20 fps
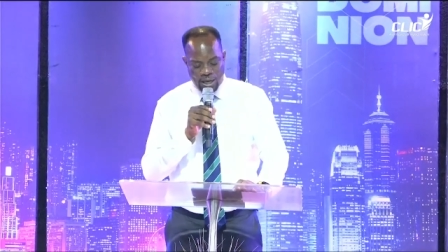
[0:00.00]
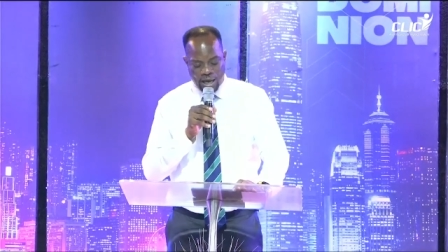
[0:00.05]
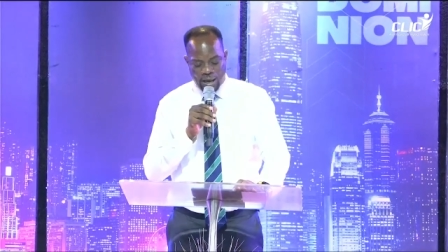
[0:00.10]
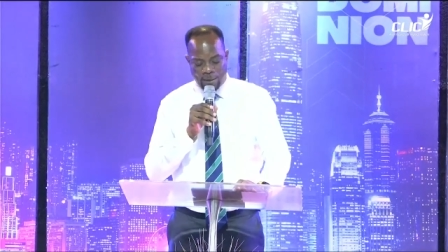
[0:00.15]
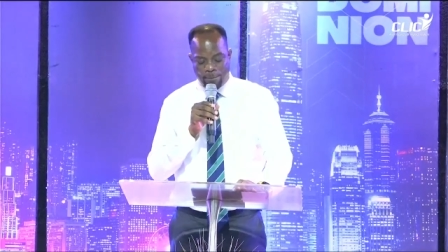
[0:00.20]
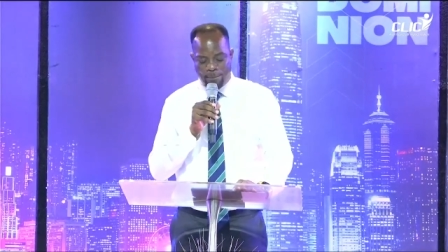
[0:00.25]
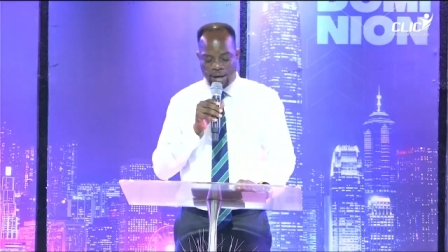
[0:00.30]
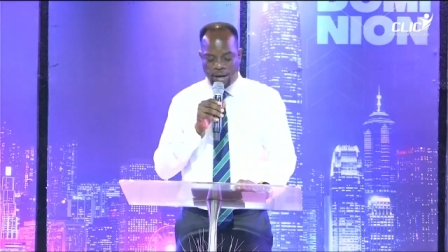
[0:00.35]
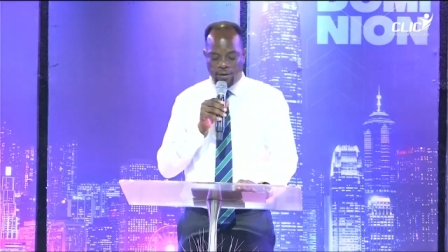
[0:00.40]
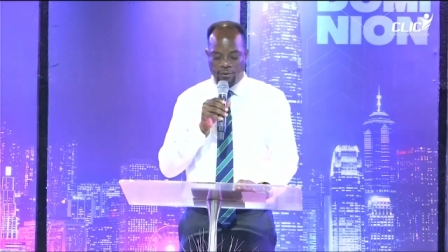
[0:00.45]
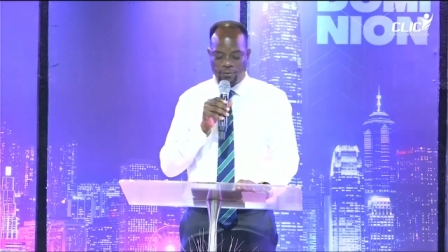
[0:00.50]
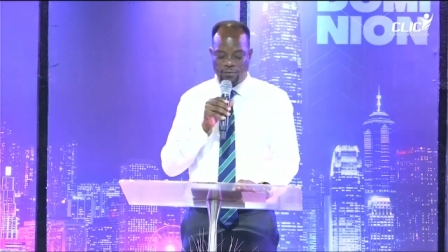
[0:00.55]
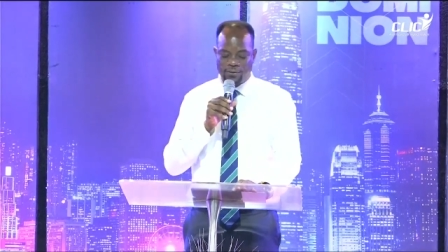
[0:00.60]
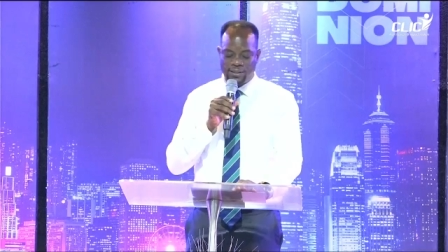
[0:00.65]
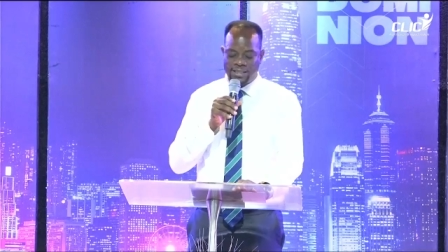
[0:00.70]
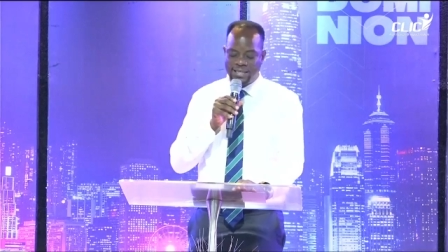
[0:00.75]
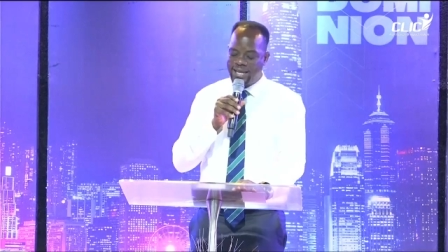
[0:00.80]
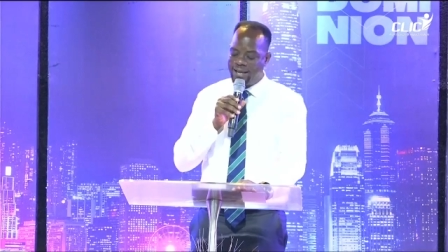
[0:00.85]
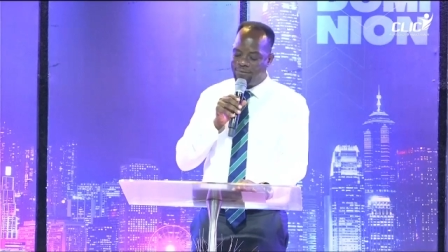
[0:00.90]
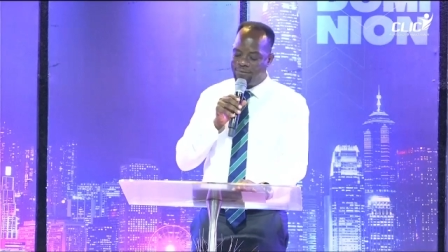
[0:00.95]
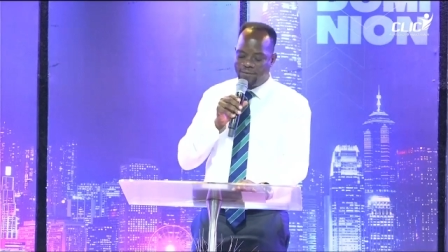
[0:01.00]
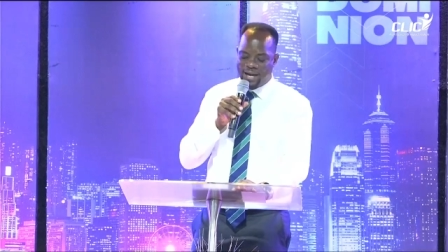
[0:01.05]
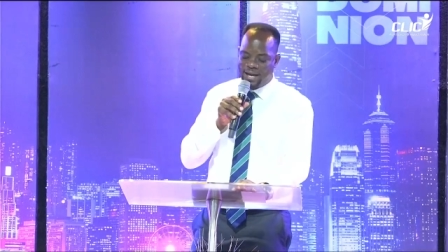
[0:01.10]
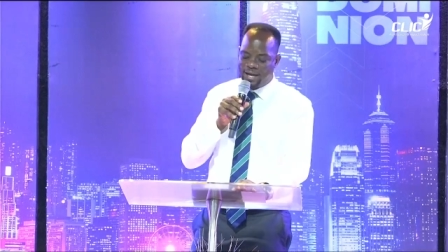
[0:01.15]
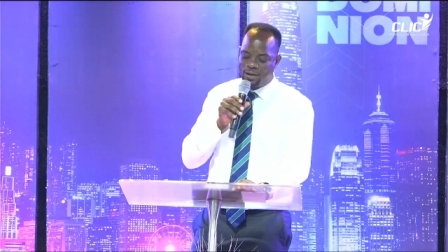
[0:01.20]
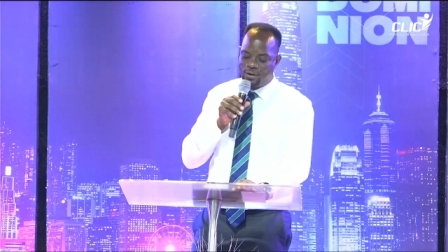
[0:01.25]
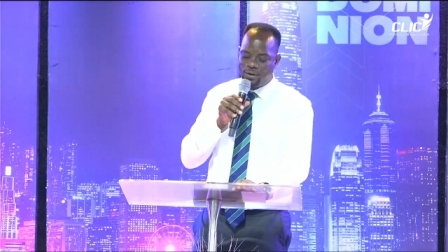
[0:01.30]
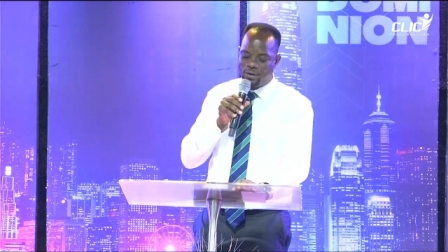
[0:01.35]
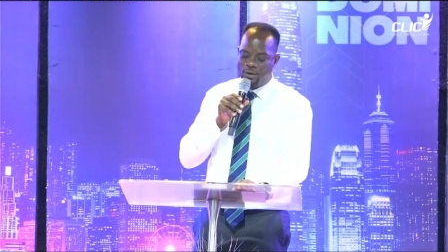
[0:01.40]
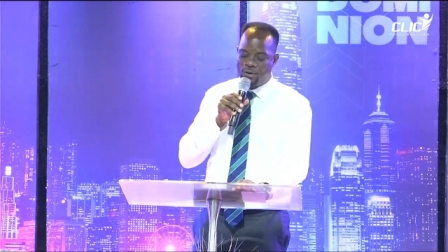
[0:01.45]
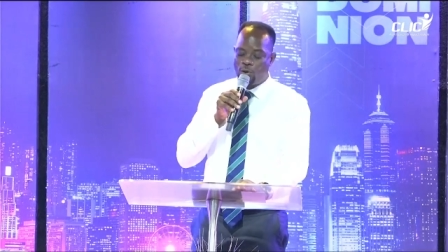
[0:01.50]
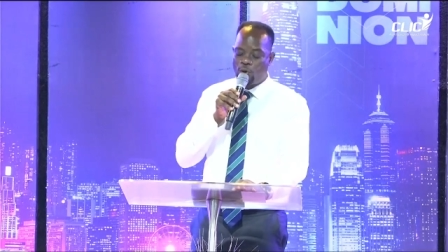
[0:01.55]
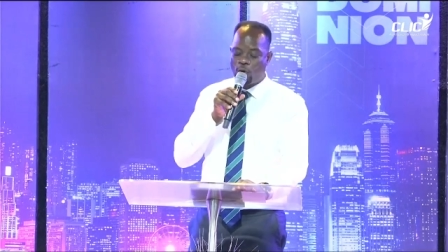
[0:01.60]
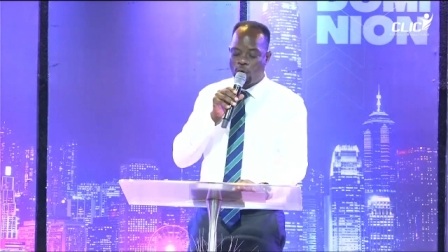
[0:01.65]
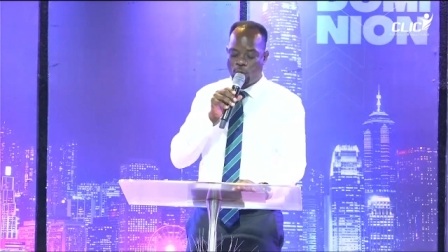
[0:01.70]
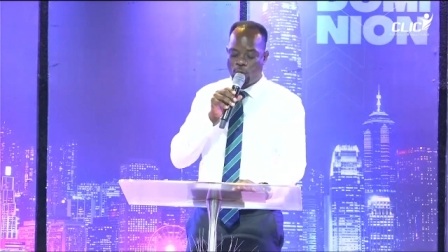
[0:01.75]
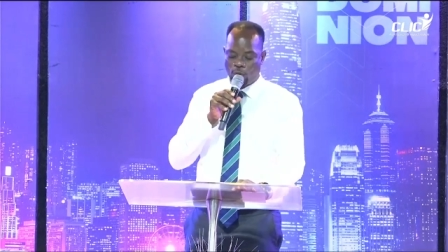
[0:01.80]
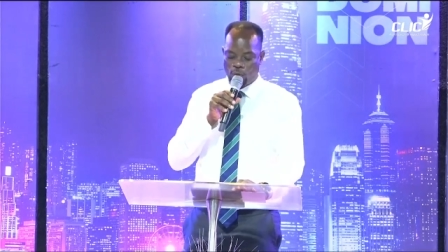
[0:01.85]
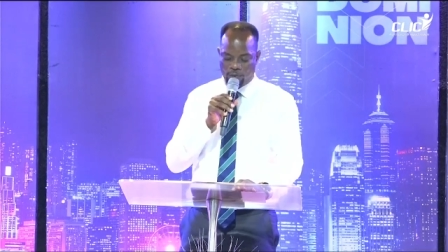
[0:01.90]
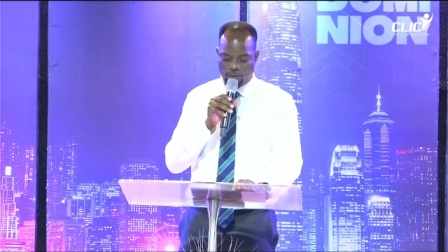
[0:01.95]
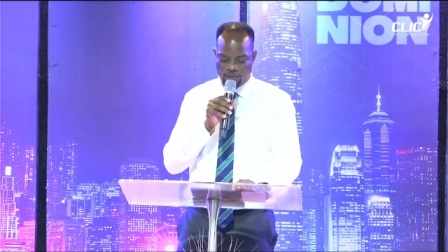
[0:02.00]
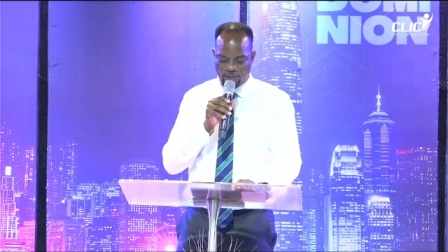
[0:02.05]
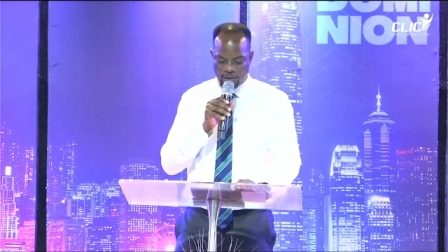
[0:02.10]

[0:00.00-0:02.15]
about never grow.